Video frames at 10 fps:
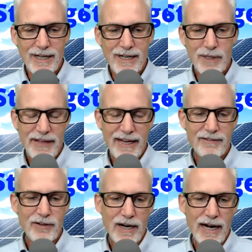we're at the end of
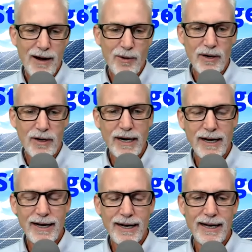our hour.
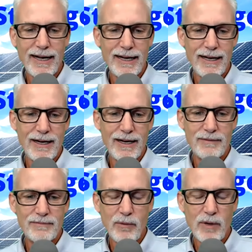I
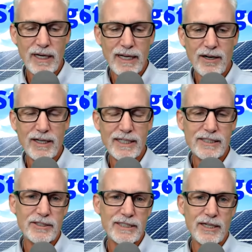want to let our
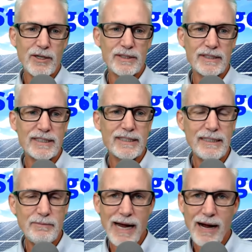listeners know that the
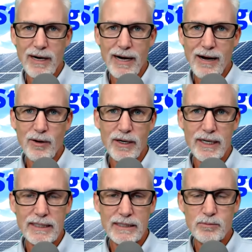Clean Power Hour
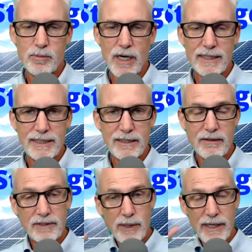is brought to you
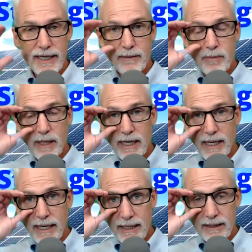every week
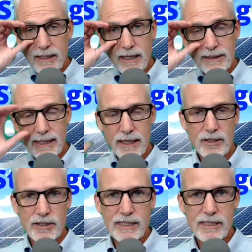by Continental
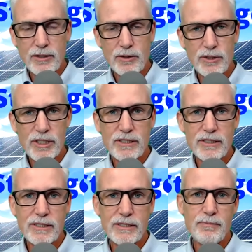Energy
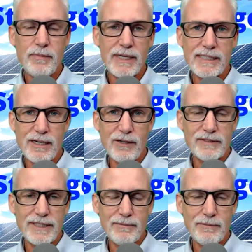Solutions, myself,
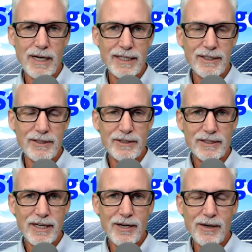Tim Montague, your
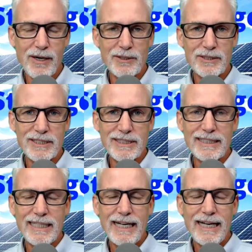co-host,
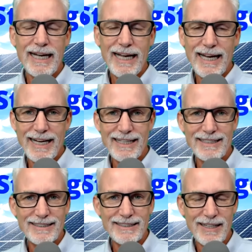
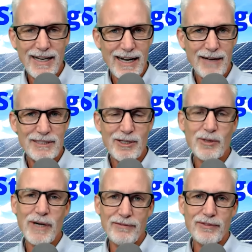and I'm so
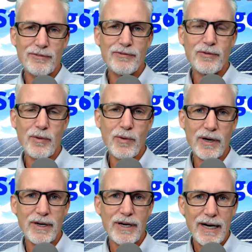grateful for